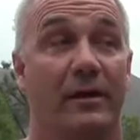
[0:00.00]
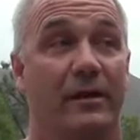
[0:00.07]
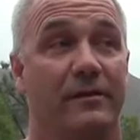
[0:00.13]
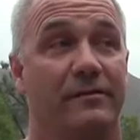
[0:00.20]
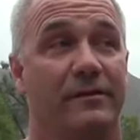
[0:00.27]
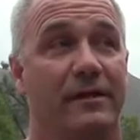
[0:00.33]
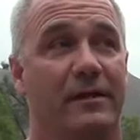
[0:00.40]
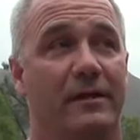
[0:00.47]
And I
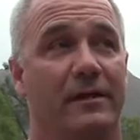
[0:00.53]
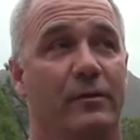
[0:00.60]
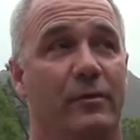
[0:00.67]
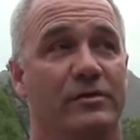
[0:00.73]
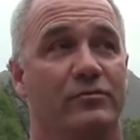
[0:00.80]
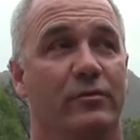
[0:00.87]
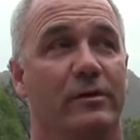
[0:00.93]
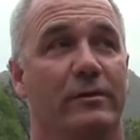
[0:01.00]
think
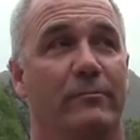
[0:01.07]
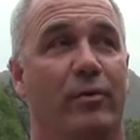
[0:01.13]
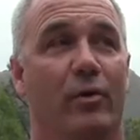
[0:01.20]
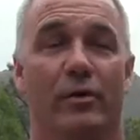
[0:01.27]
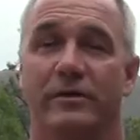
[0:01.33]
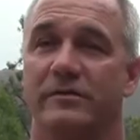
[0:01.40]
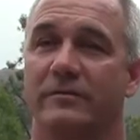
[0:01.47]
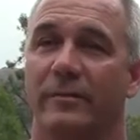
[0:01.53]
what's really
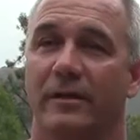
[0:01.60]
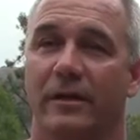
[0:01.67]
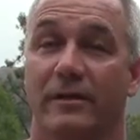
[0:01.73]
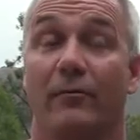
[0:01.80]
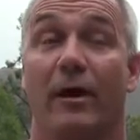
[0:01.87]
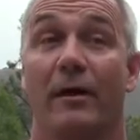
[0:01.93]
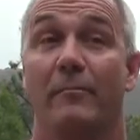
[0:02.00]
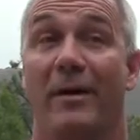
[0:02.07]
important to me,
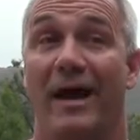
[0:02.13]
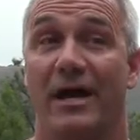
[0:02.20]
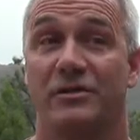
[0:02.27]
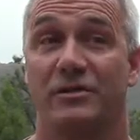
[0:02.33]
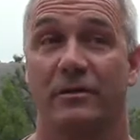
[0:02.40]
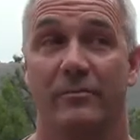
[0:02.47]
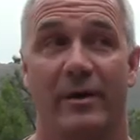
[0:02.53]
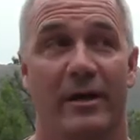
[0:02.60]
like why I'm
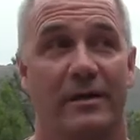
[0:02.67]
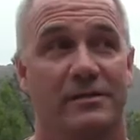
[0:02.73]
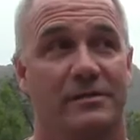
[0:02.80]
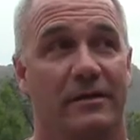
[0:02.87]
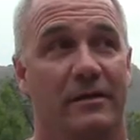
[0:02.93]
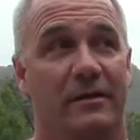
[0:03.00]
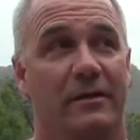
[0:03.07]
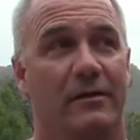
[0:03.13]
passionate about it
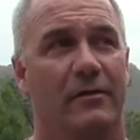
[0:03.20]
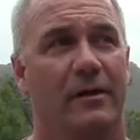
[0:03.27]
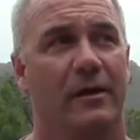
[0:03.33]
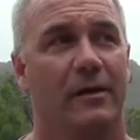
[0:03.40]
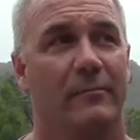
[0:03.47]
is,